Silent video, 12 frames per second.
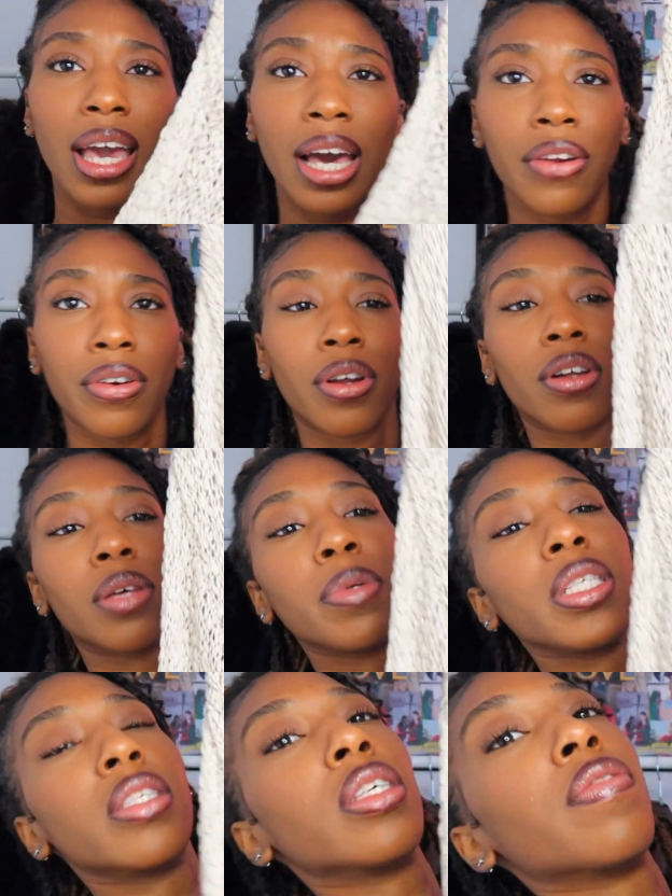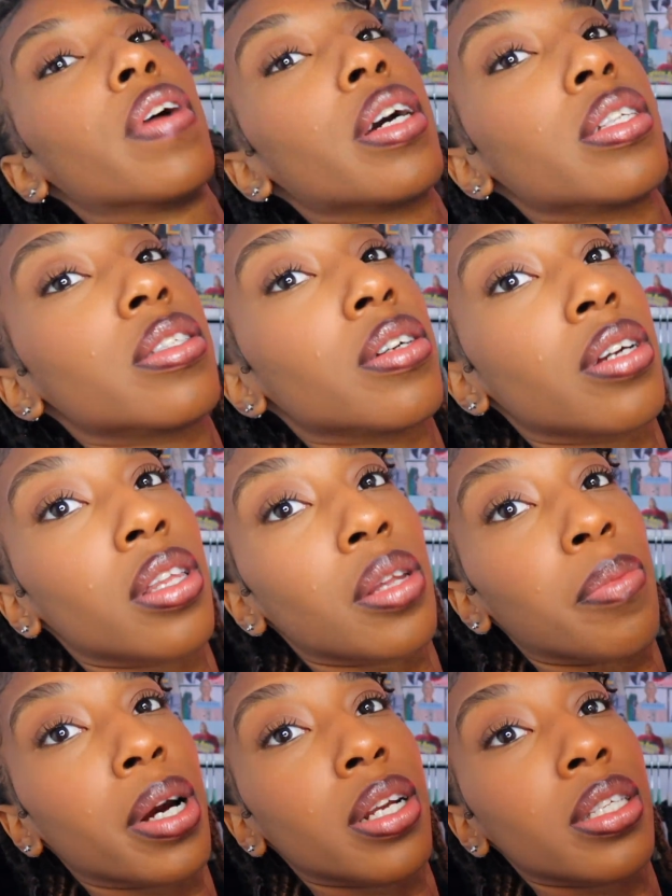I don't know, let me see if I can turn on the
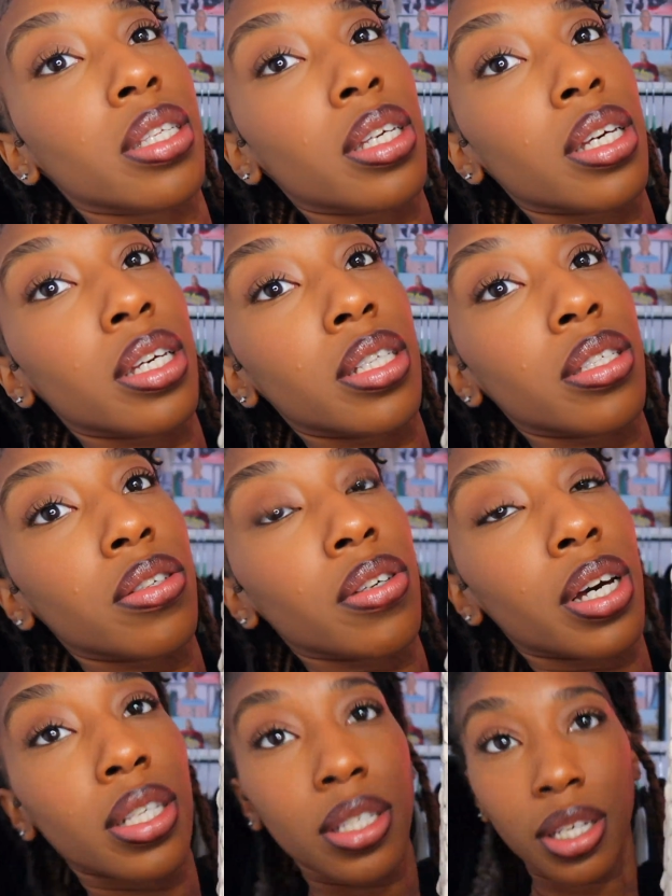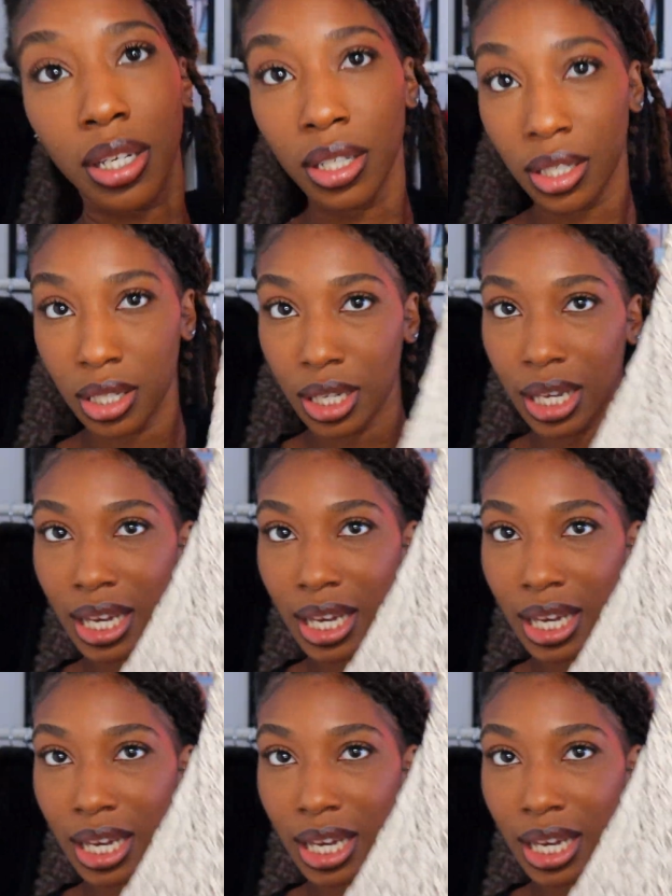brightness again so you guys can see.